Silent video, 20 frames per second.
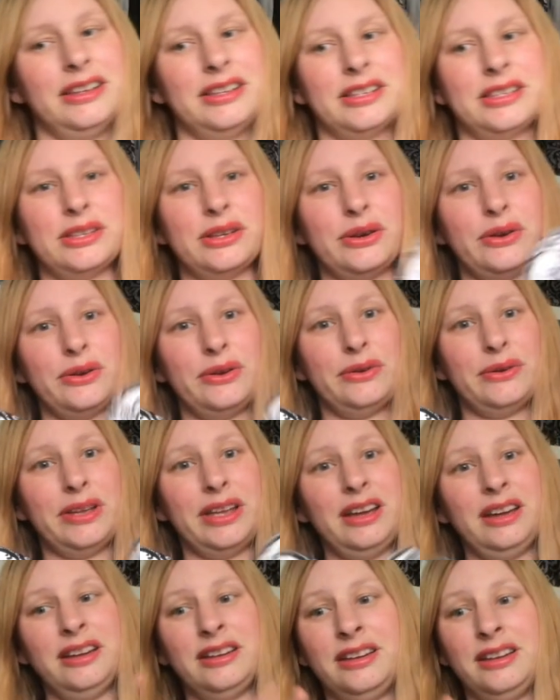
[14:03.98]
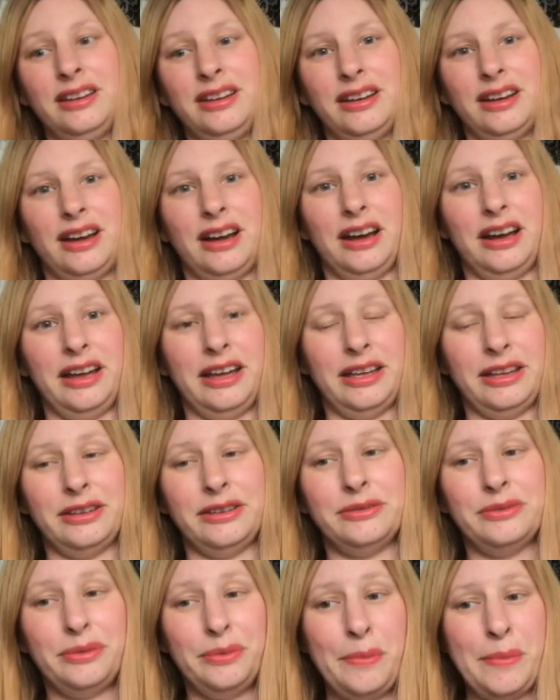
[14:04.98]
So yeah,
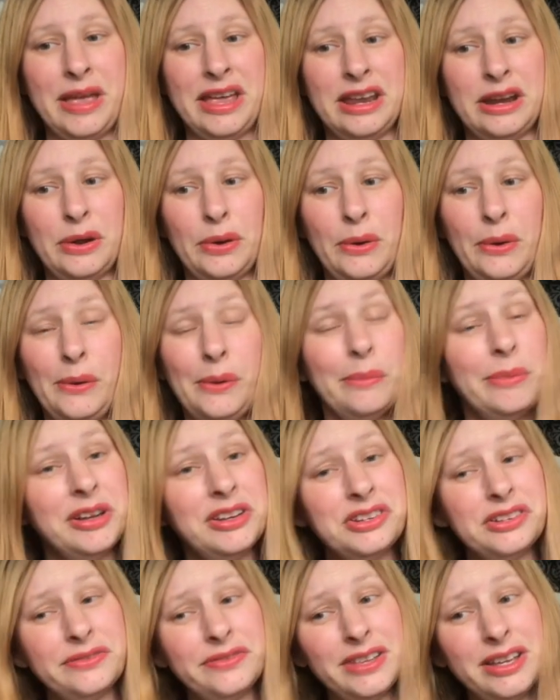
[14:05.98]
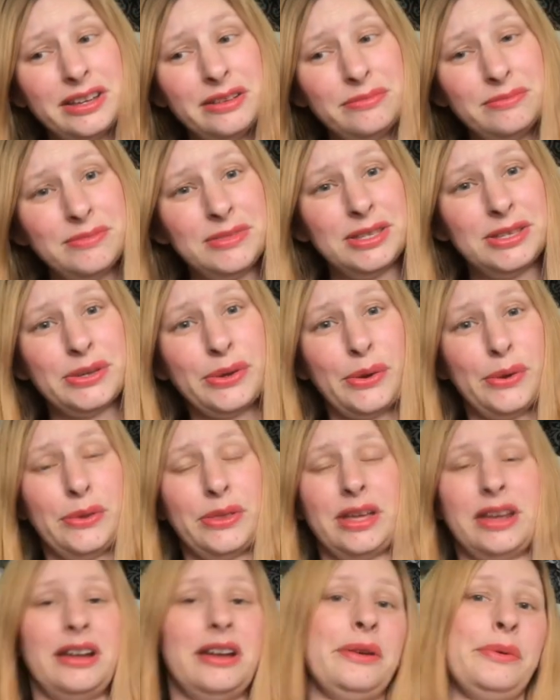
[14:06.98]
I made a whole bunch of them so
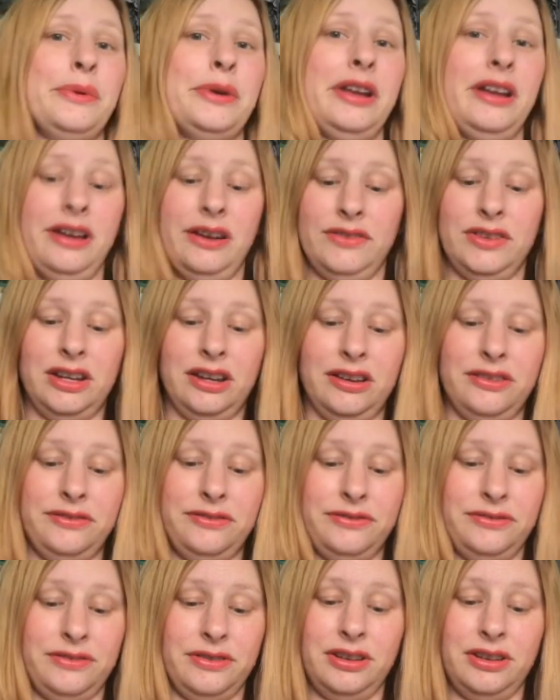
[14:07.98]
that I would have enough